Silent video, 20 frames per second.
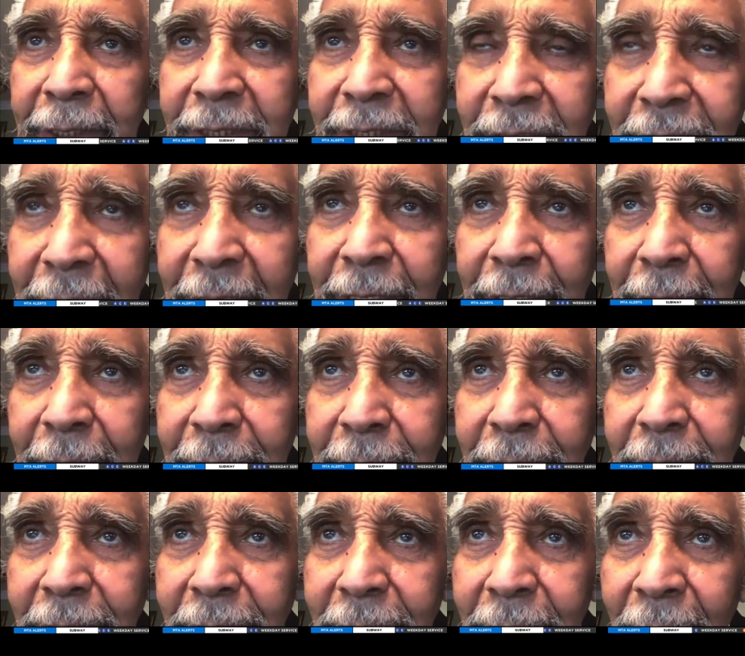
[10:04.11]

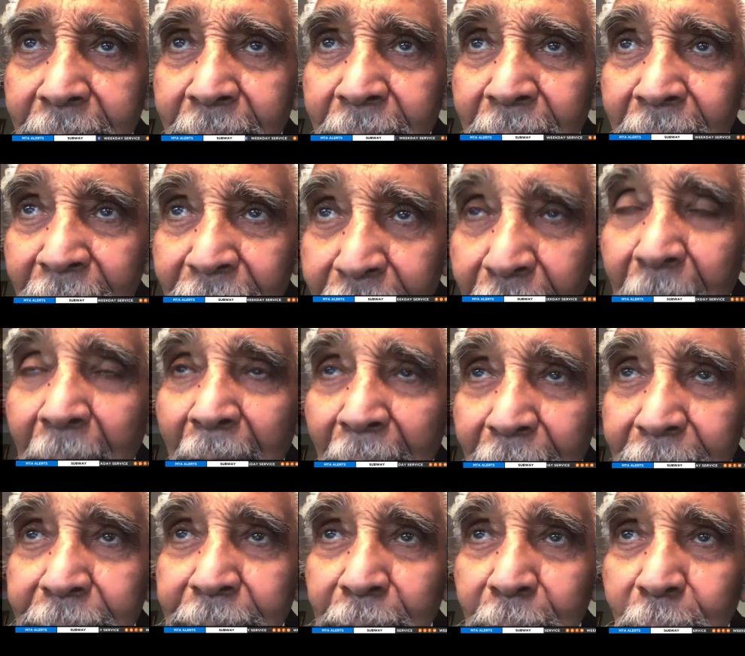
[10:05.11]
seeds for
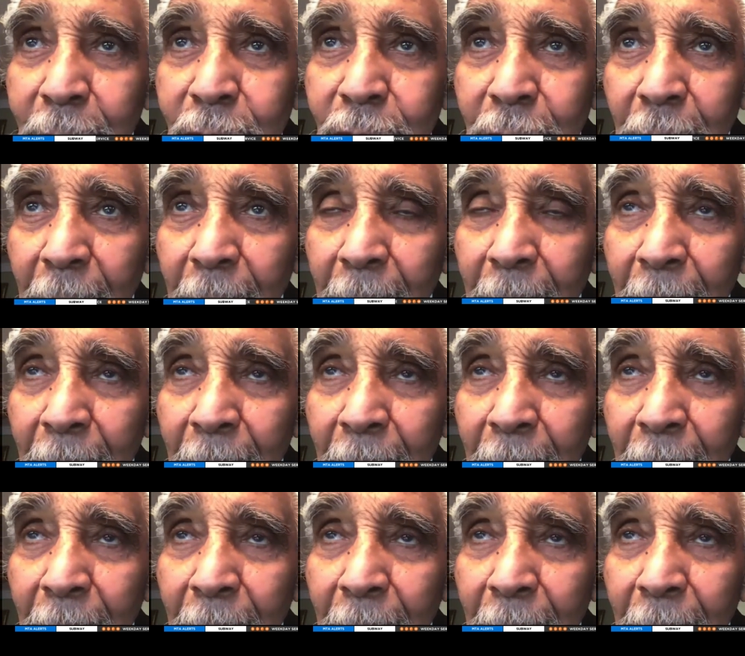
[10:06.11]
our future.